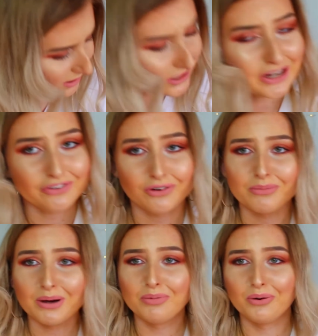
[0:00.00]
I don't even
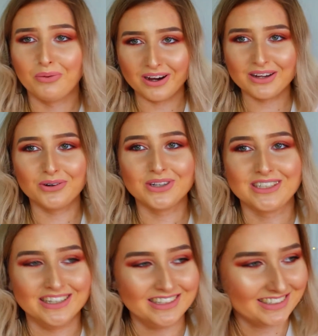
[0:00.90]
remember what I
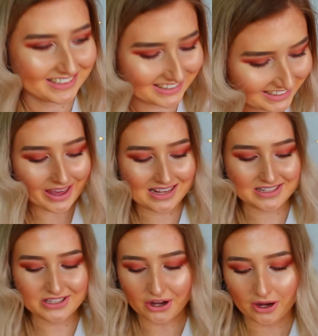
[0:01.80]
ordered. Okay,
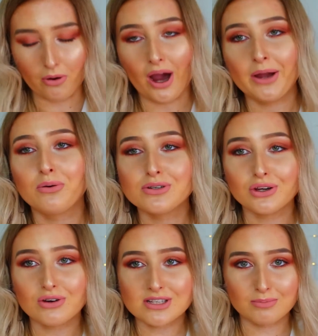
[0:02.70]
so I
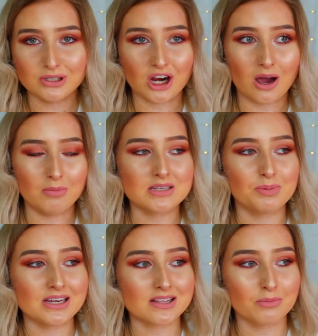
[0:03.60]
also got some pajamas
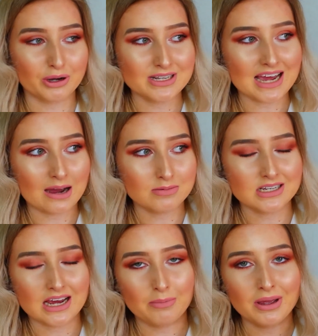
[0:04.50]
because I'm going to
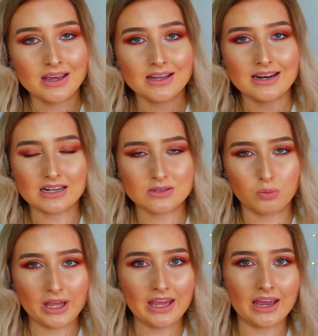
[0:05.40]
Amsterdam next
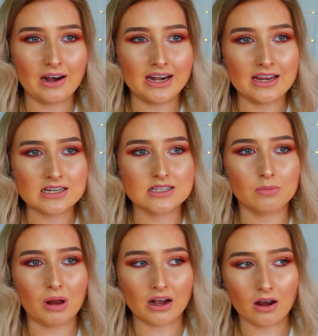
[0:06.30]
week and I needed
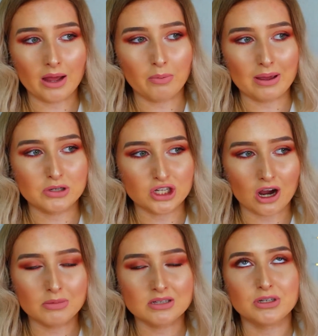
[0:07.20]
some like lightweight
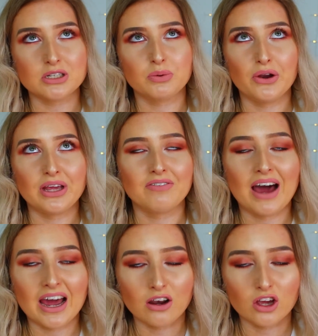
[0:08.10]
pajamas because we only have
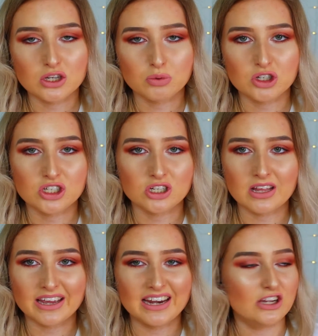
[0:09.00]
hand luggage, which is just
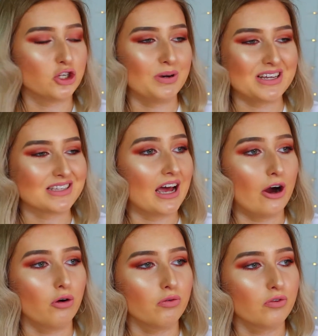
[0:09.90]
like an issue in
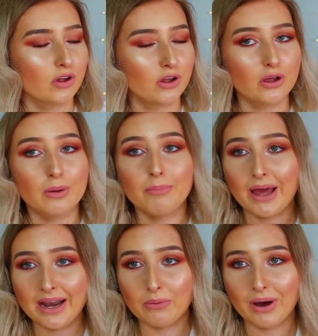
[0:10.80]
itself.
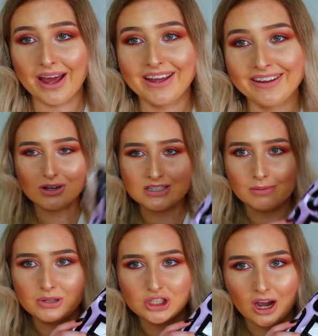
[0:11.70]
But anyway, got
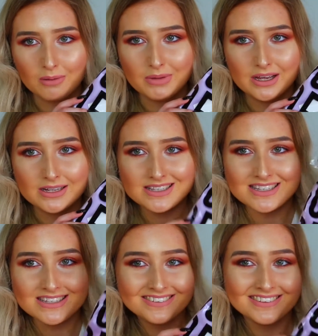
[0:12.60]
some
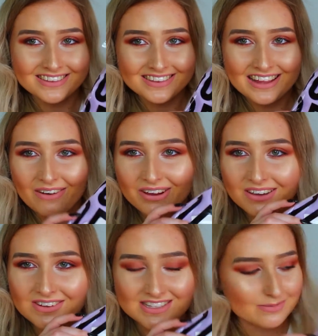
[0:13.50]
pajamas. How
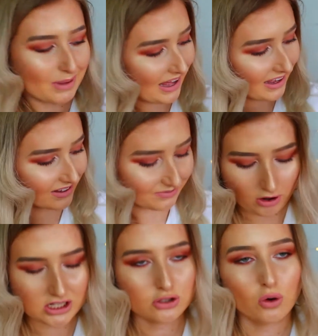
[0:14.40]
cute is this bag?
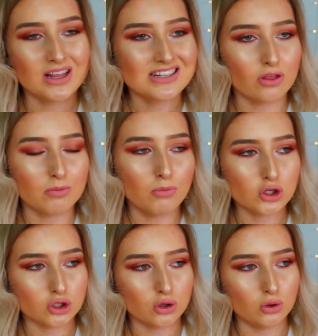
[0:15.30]
I saw these on the
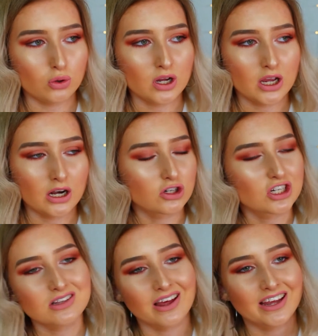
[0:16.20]
model and I was
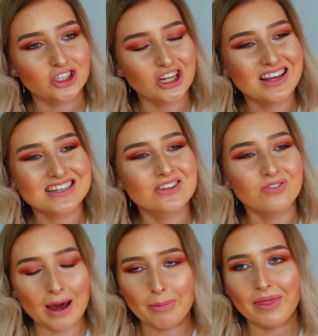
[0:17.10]
just like, she looks
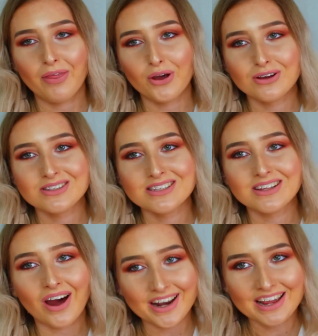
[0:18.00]
fab in those.
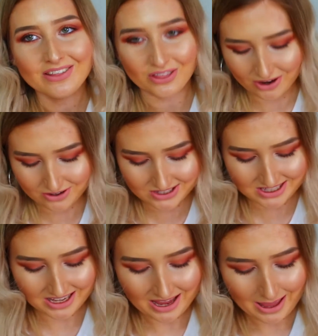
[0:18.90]
I need
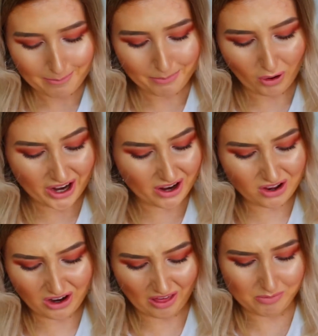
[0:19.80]
those. But I don't
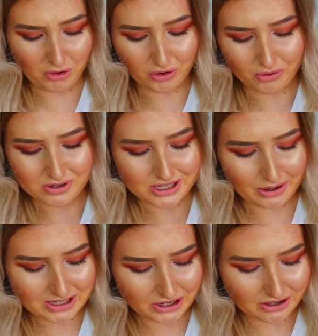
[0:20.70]
look like the model, so
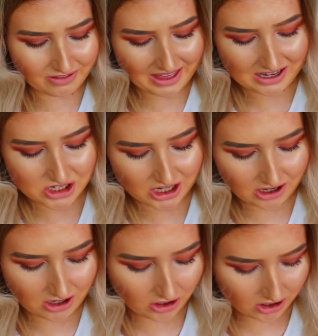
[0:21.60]
I don't know if they're actually
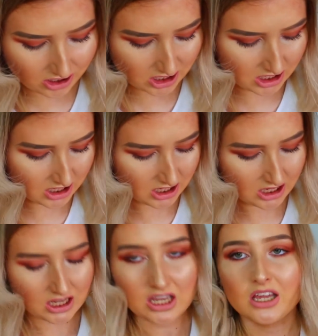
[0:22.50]
gonna look
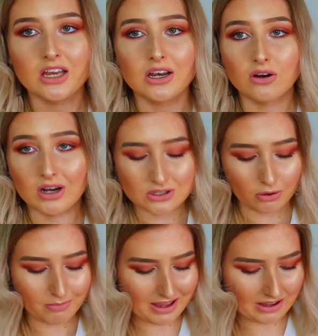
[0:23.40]
nice
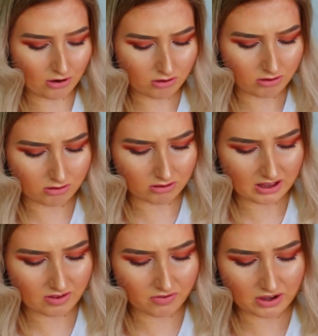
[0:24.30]
on me. Oh,
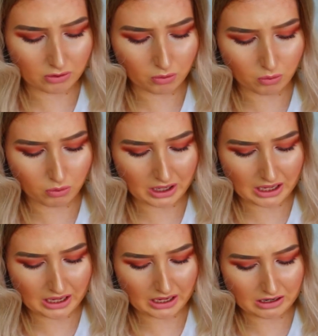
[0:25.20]
these feel
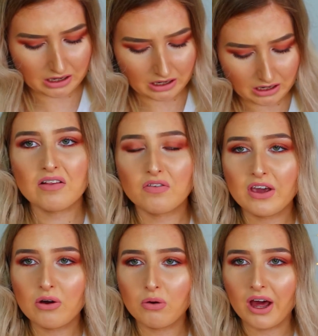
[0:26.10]
weird. These
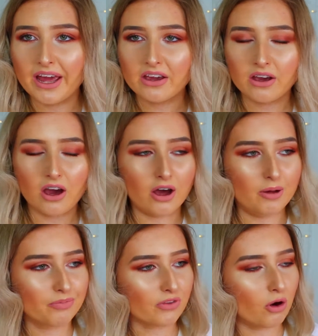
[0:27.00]
feel like,
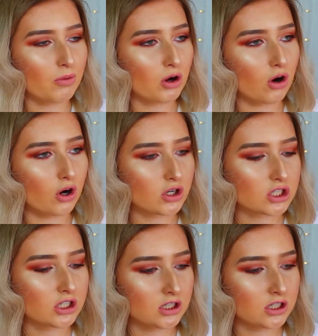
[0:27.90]
oh my god,